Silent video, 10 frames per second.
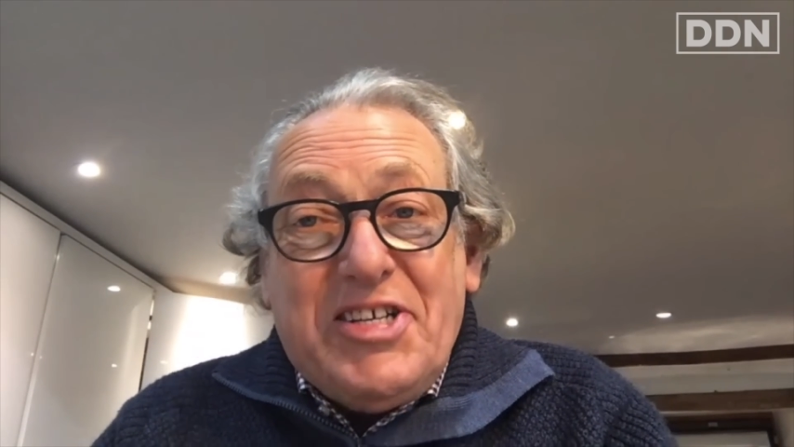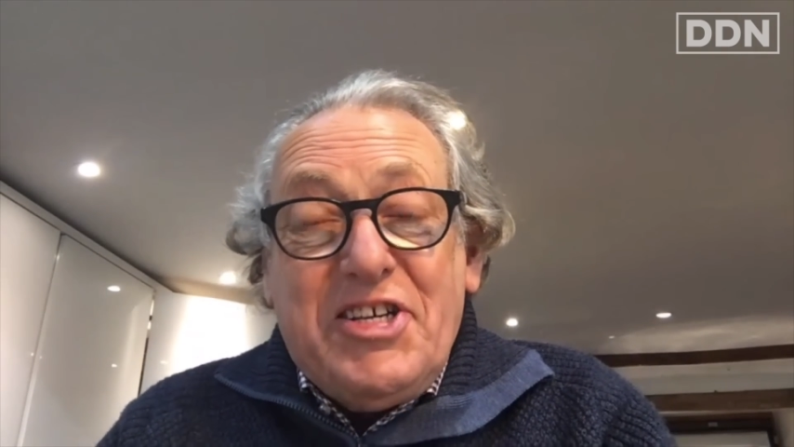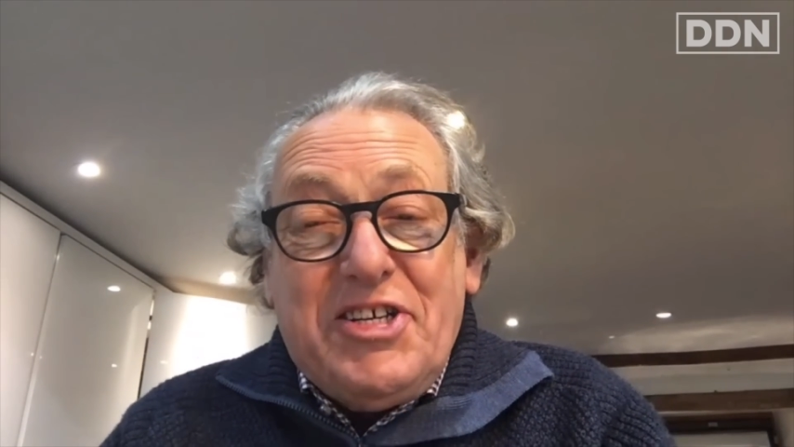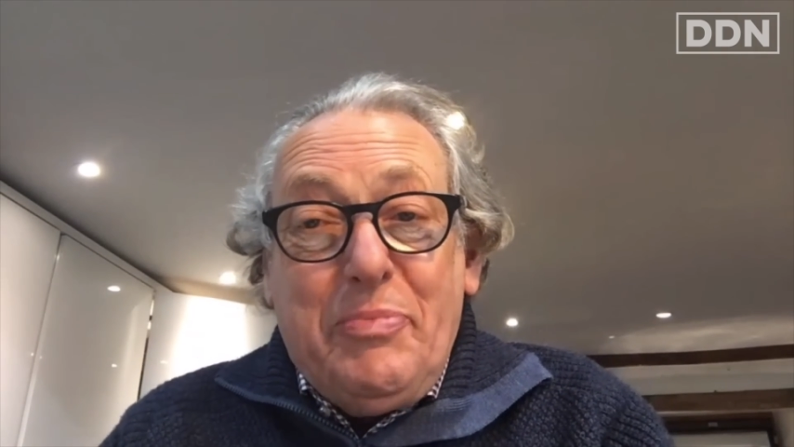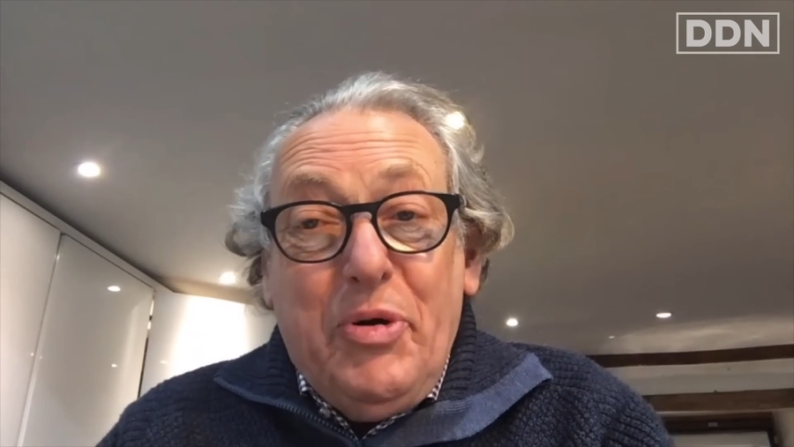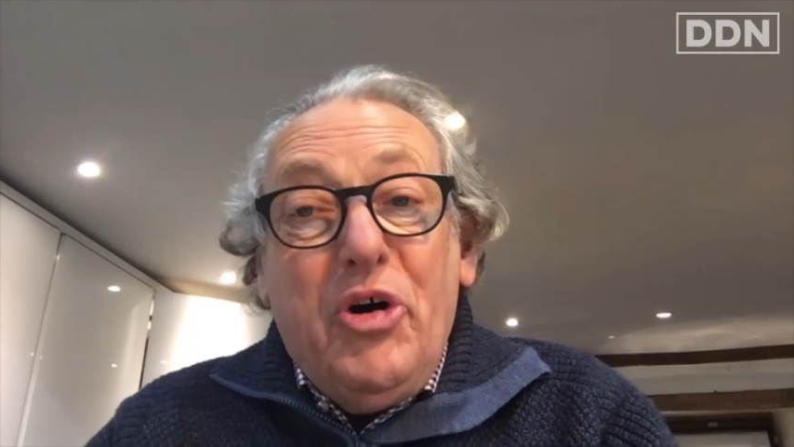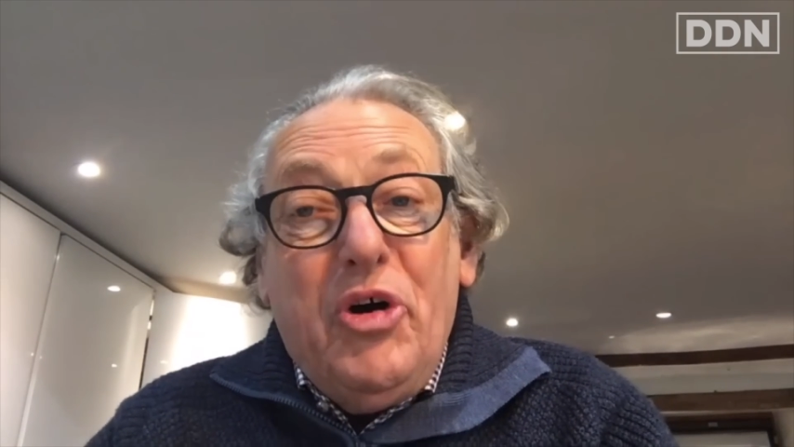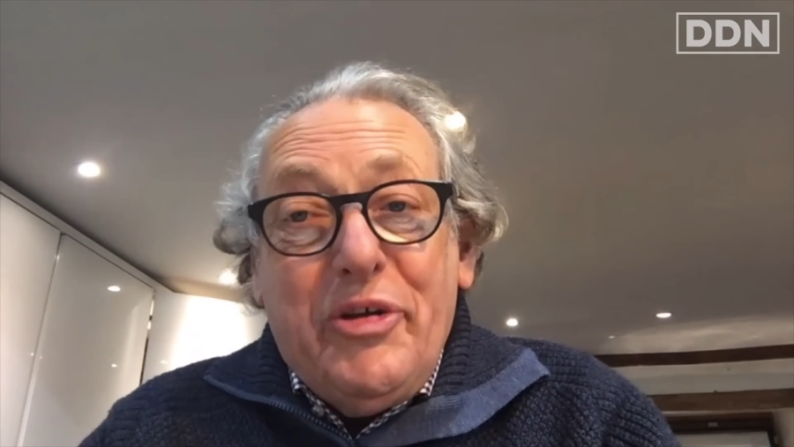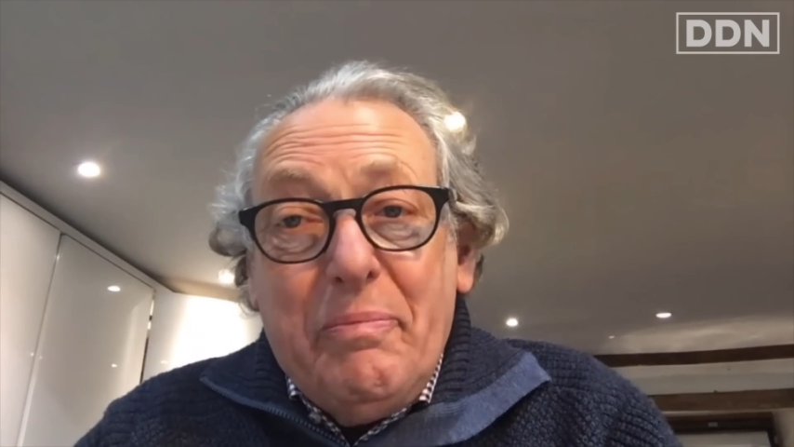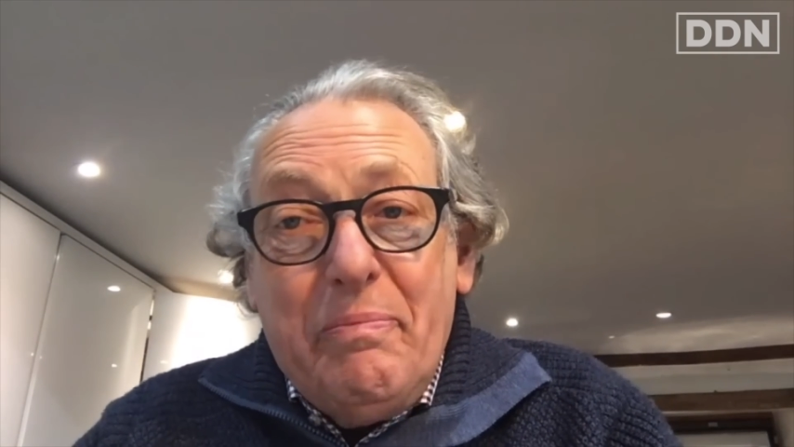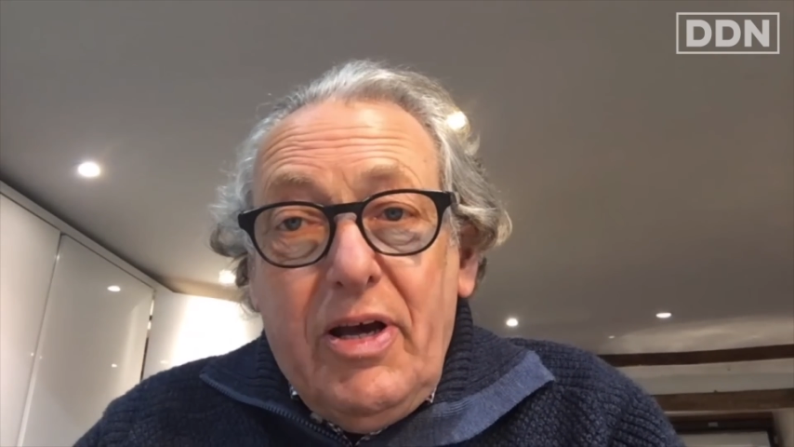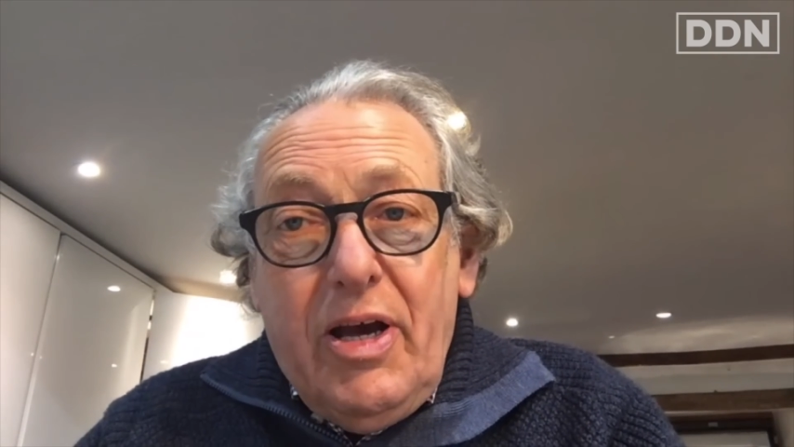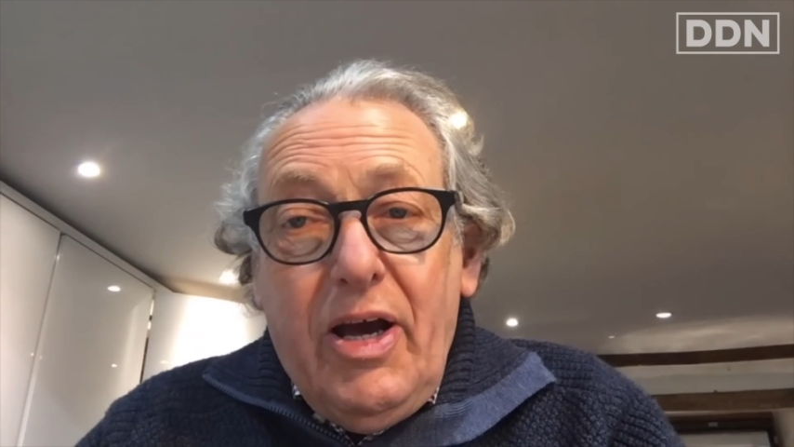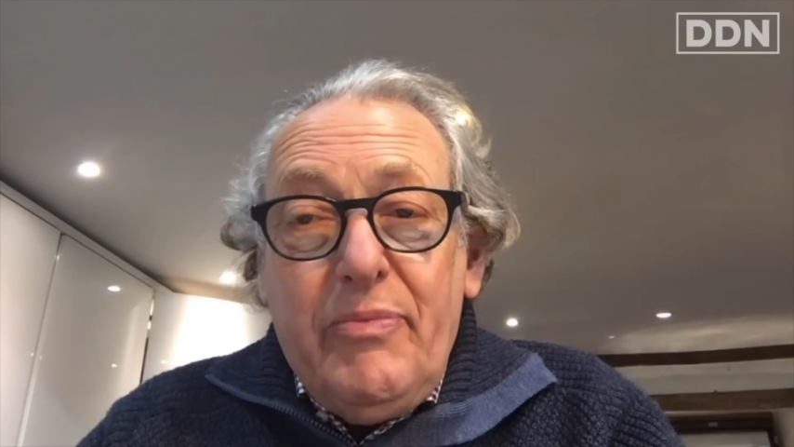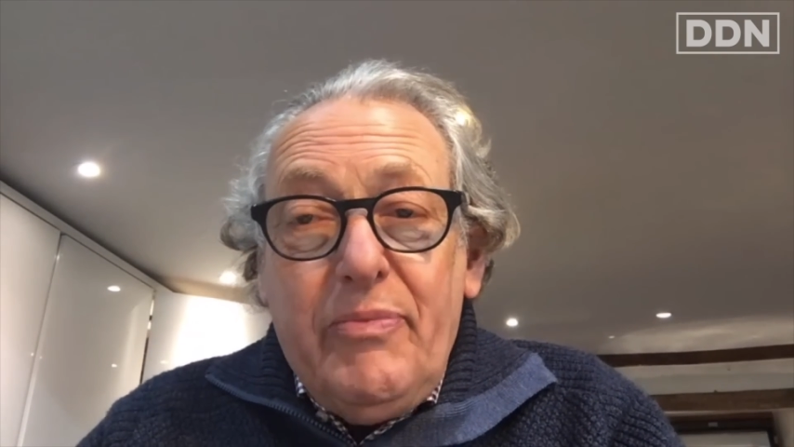to support them.
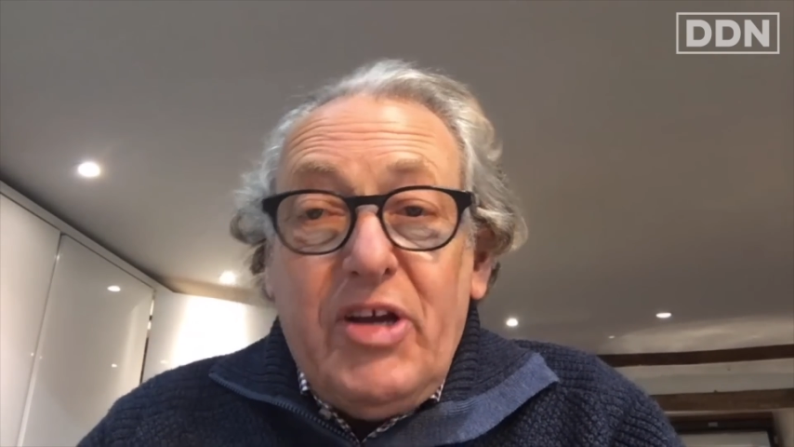They